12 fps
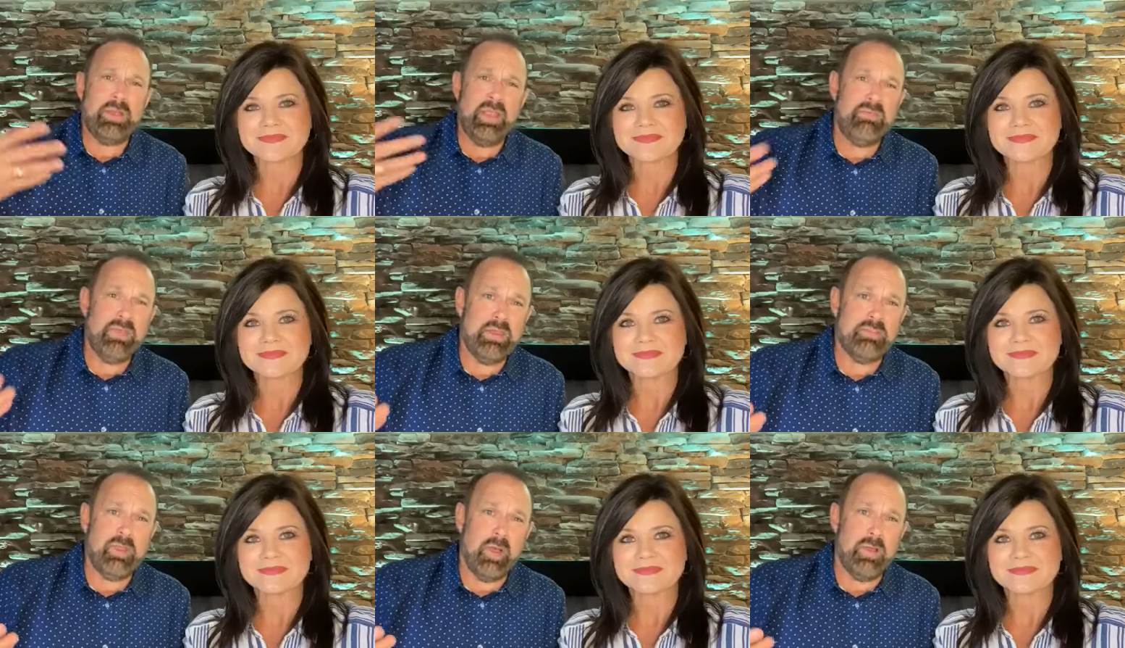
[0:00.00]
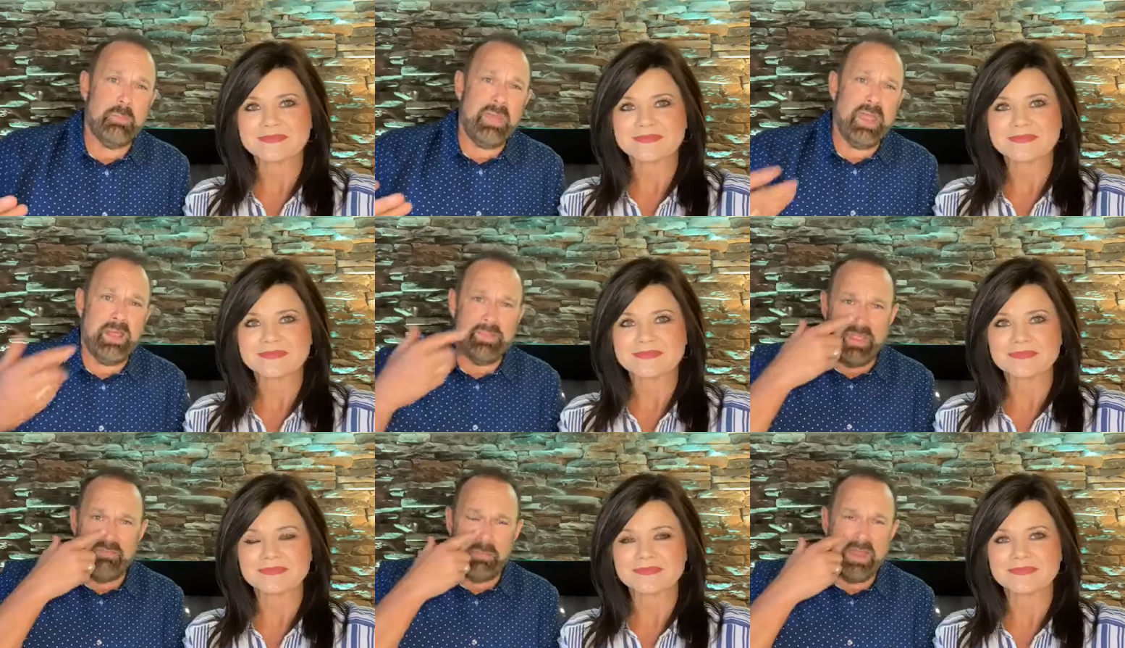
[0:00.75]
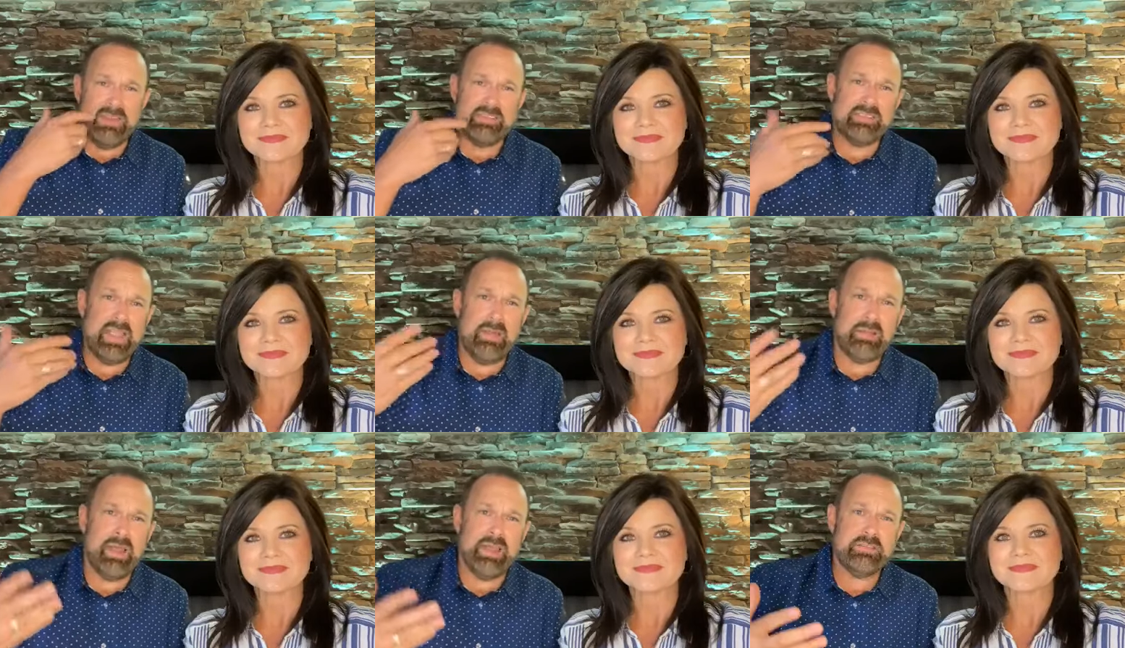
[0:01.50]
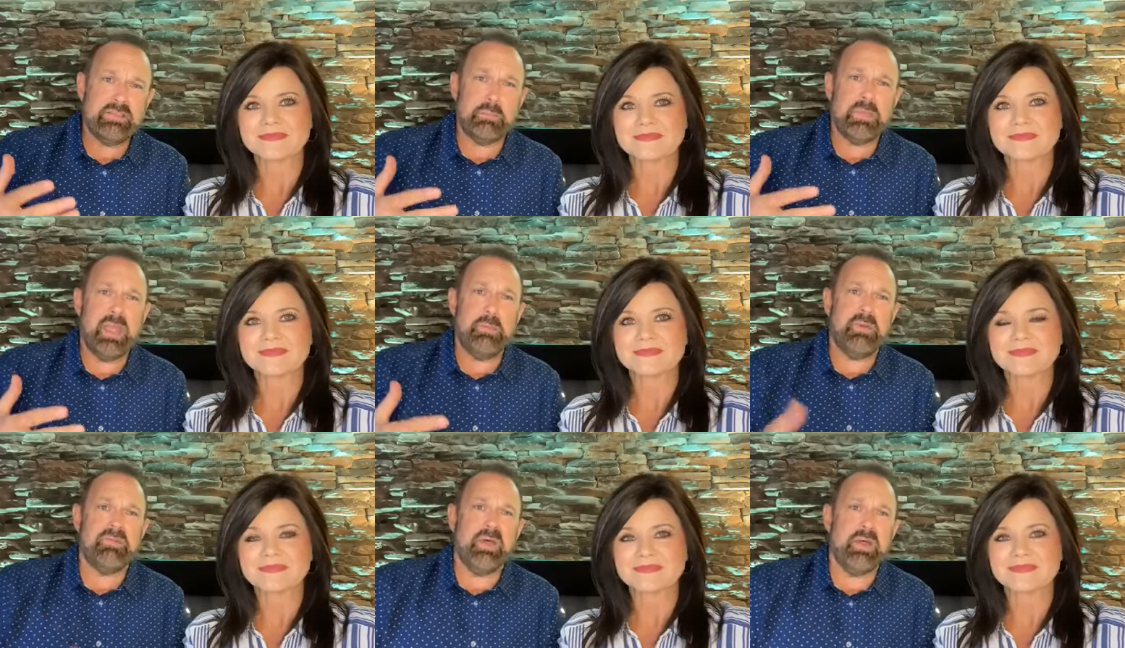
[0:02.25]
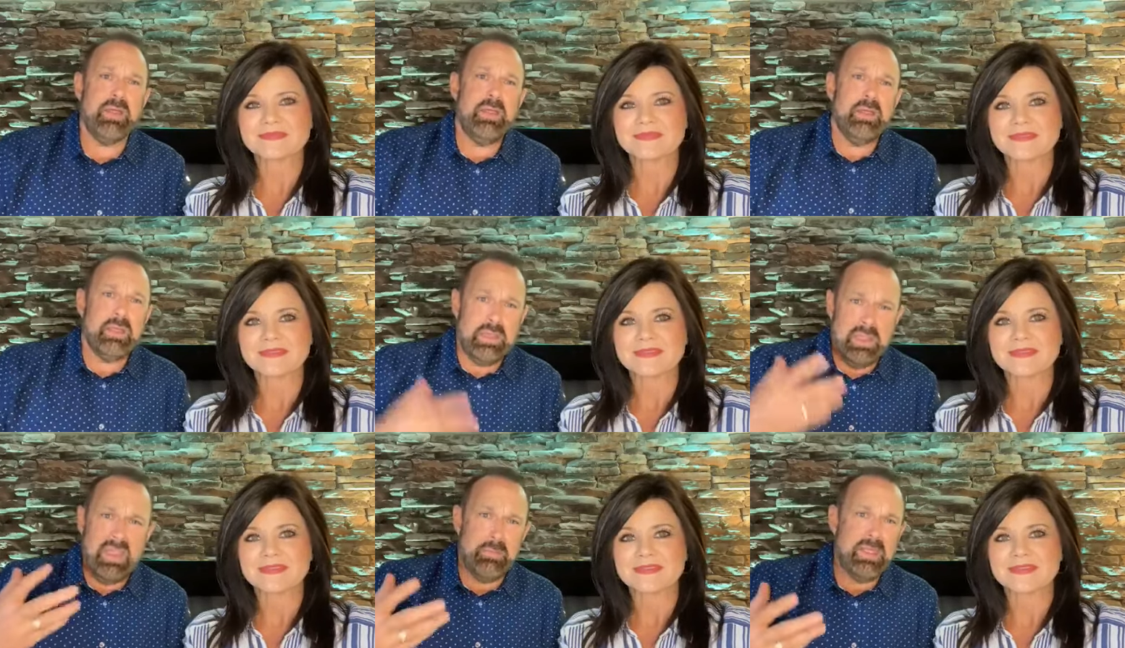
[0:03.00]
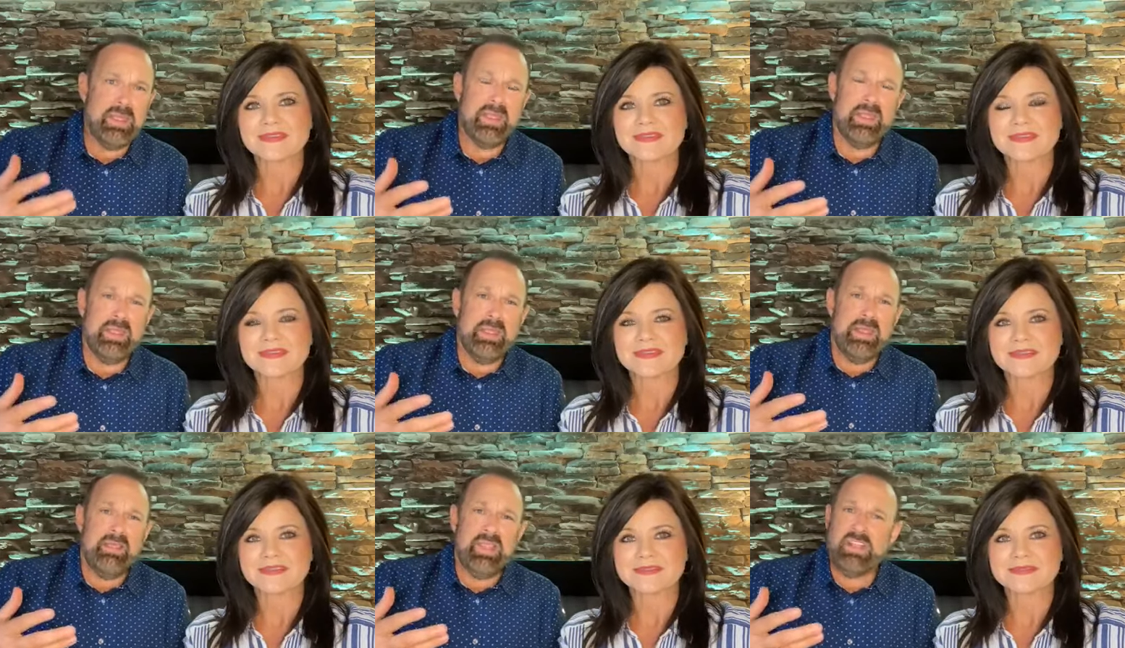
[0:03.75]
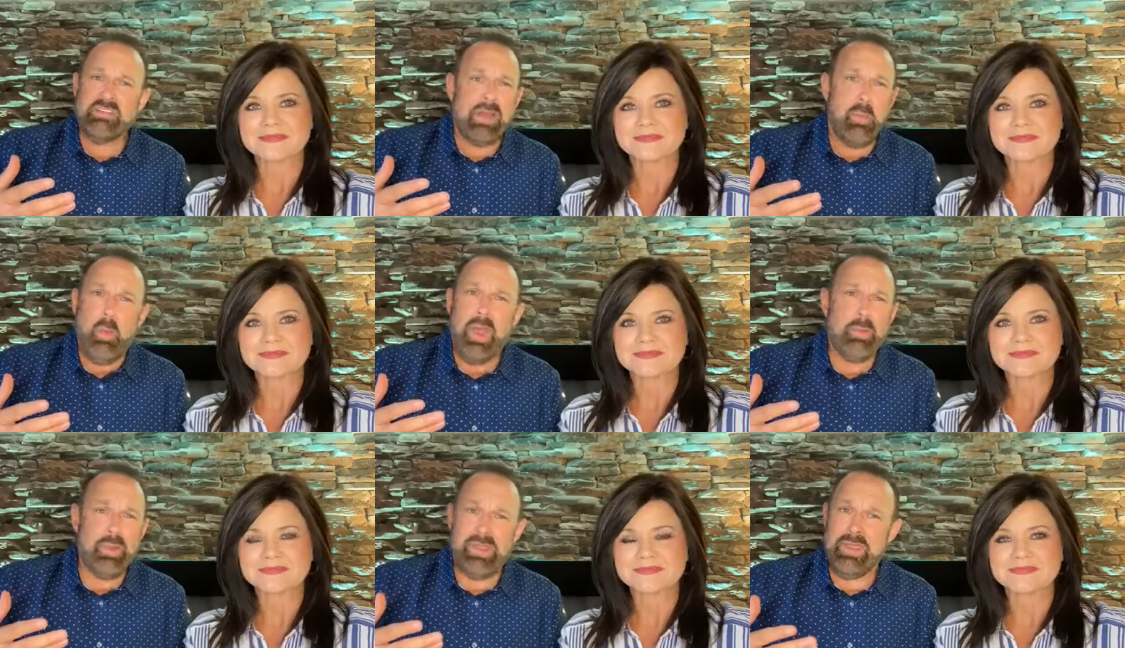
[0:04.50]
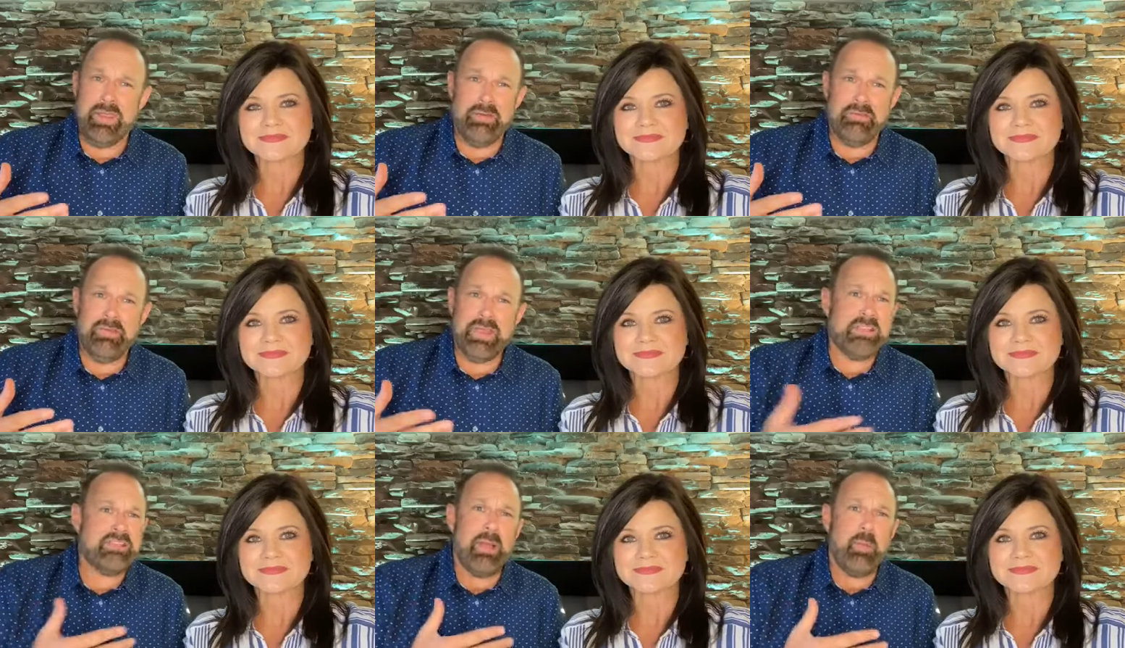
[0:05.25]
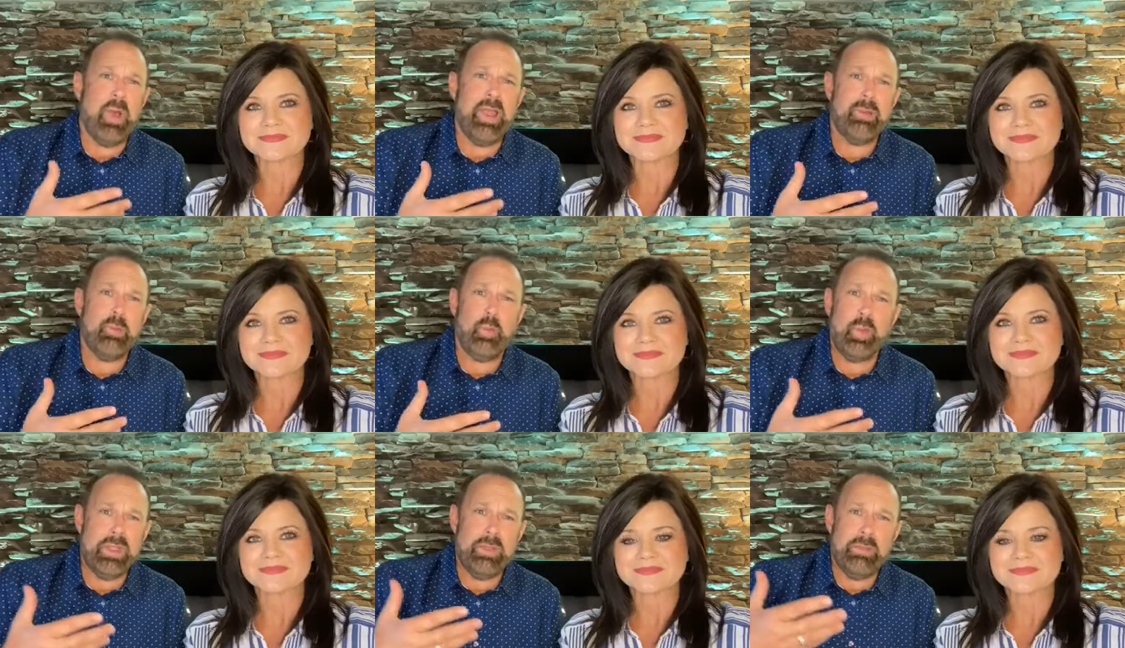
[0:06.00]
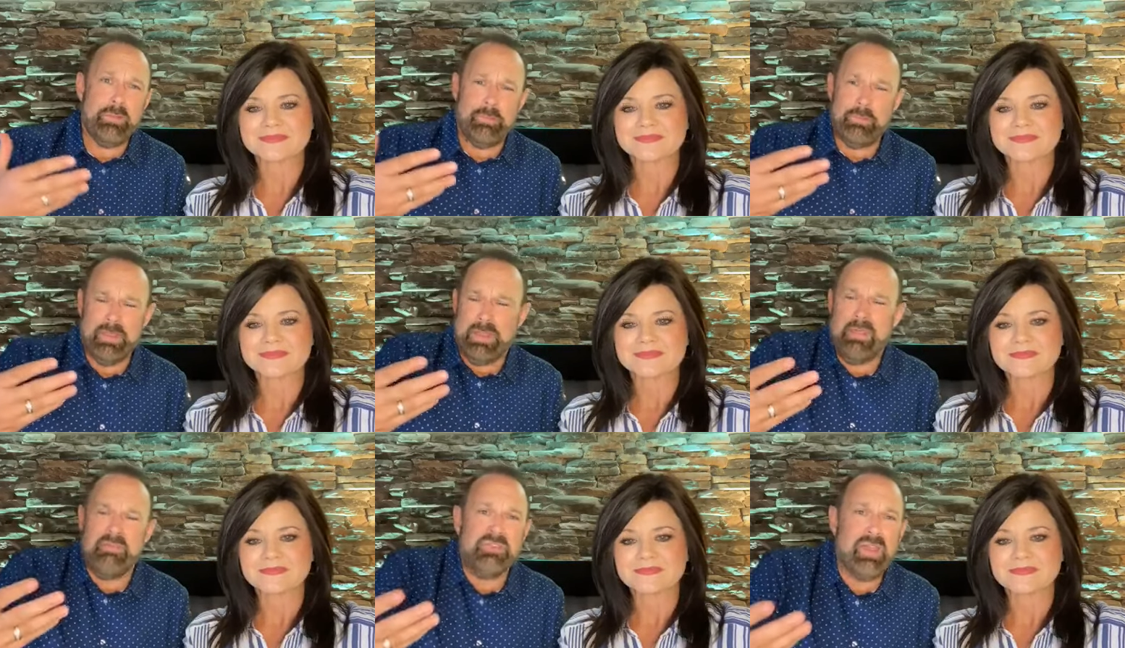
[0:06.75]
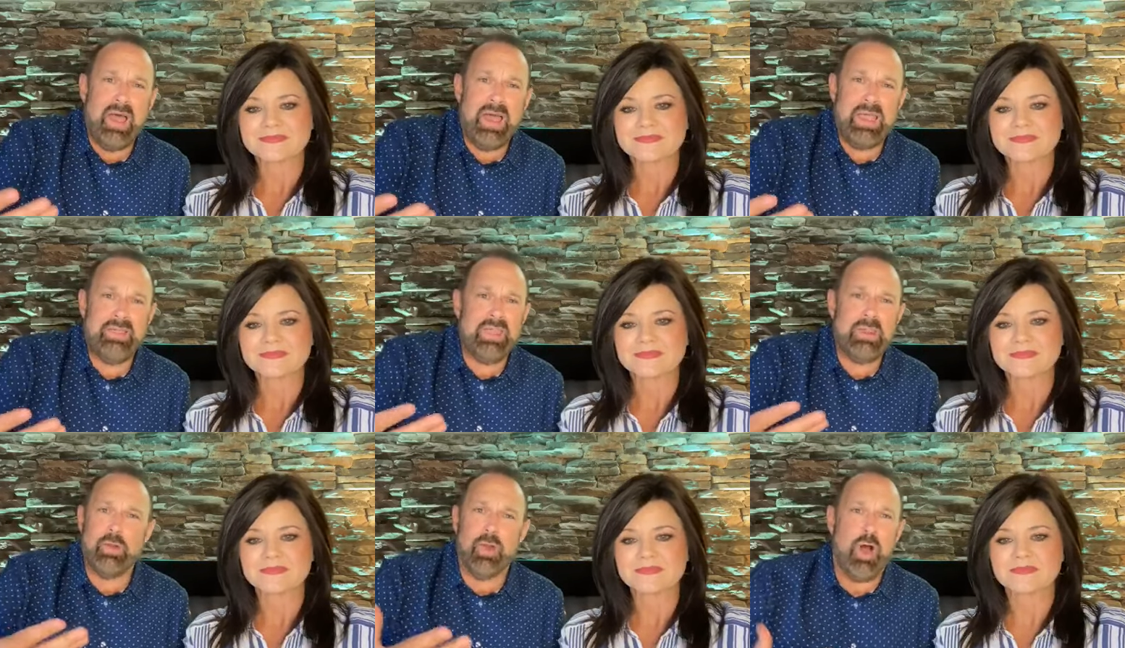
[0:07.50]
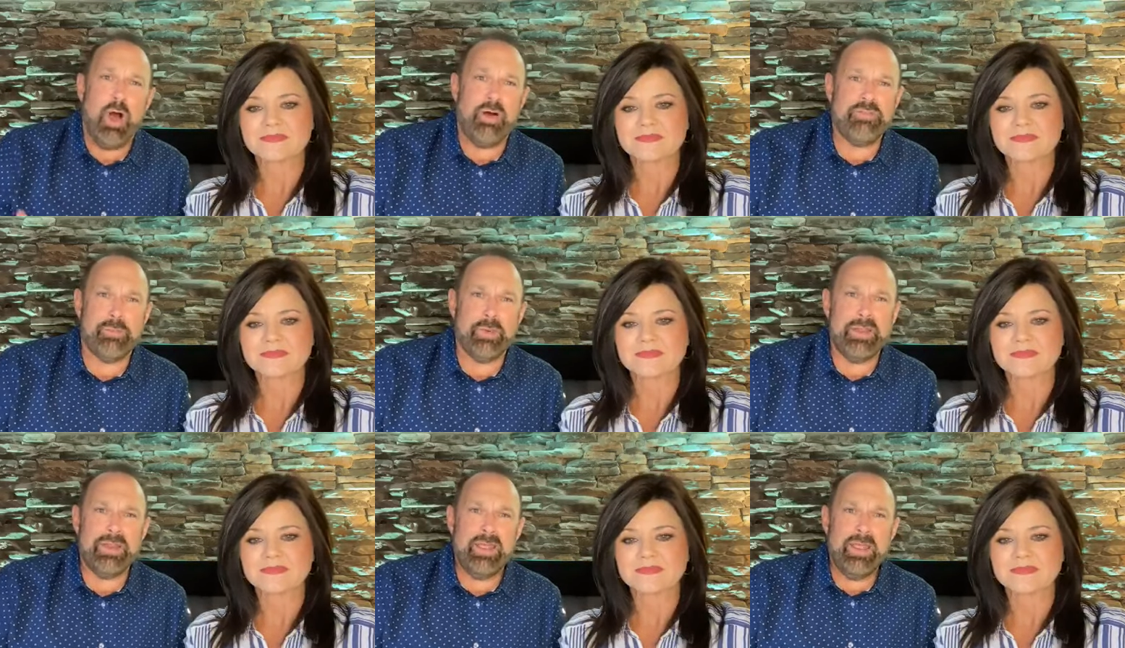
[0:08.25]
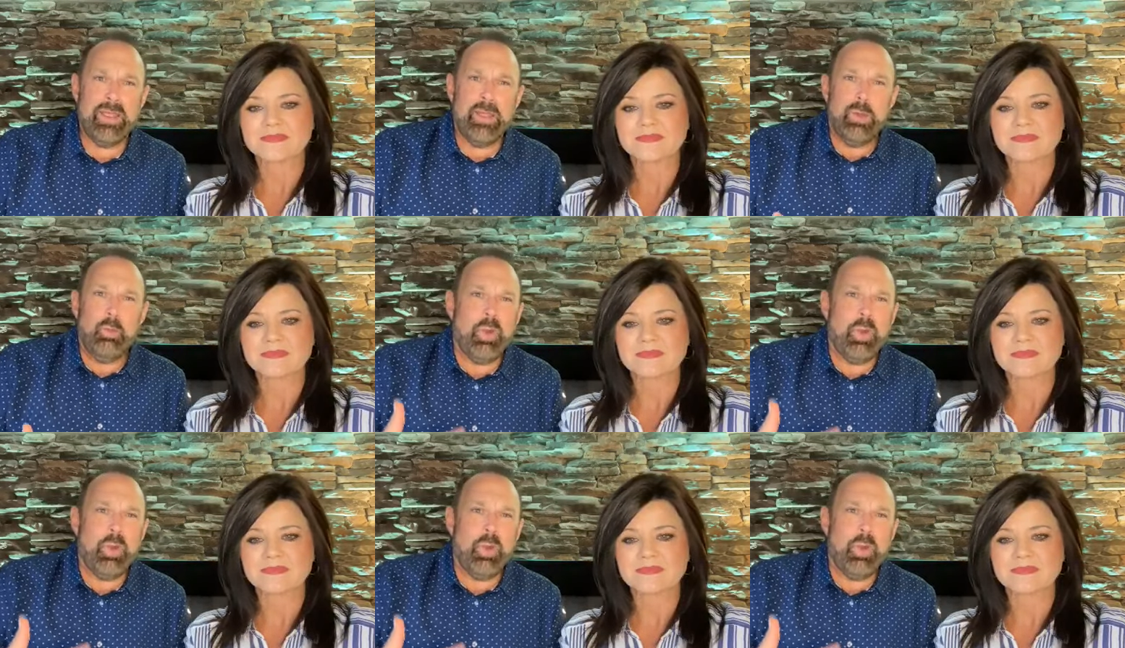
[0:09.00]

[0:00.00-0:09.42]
Speaker 1: what giving is all about and they've made it sound like some type of a gimmick that's not why we give. That's not why we give tithing or offering.